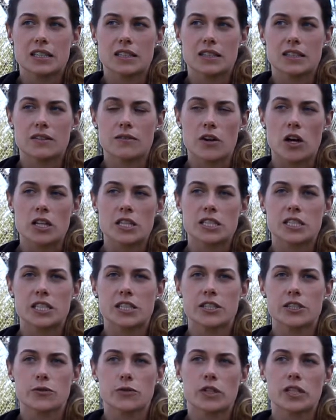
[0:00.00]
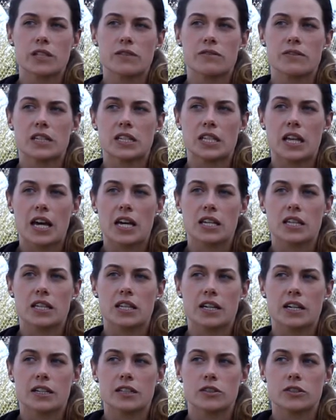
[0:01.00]
the volunteers really feel like
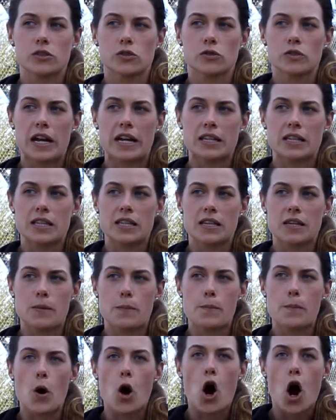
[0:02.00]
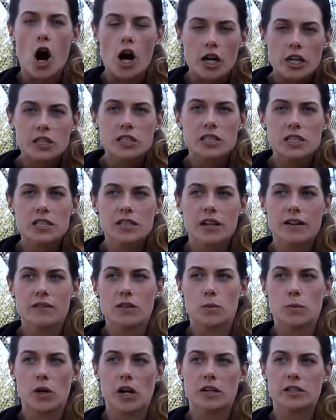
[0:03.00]
they're directly part of the
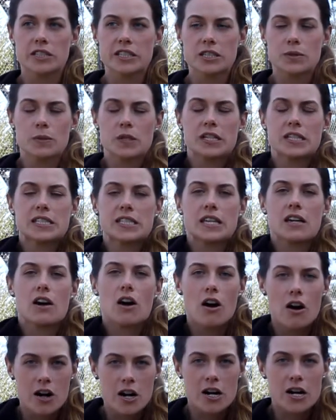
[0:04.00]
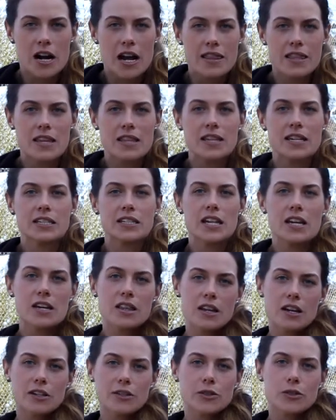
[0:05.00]
project, because they are, and then they take
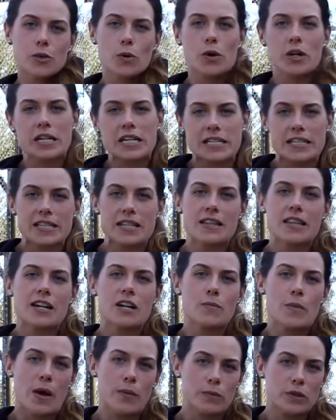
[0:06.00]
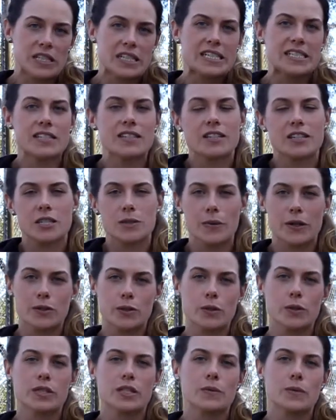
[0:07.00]
their stories and their memories and their
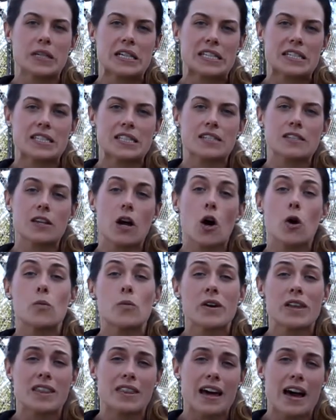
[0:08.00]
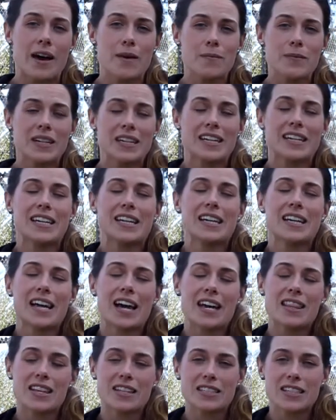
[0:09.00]
special experiences home with them,
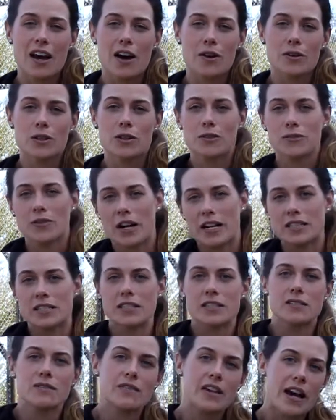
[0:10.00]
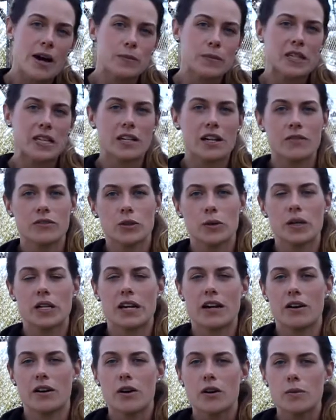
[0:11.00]
and they tell their friends and family and everyone
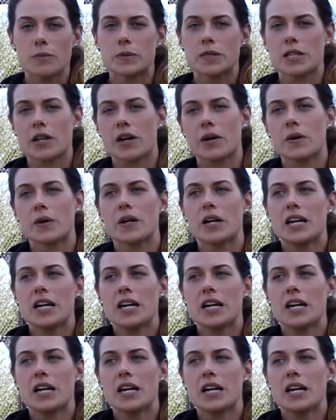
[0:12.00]
at home. So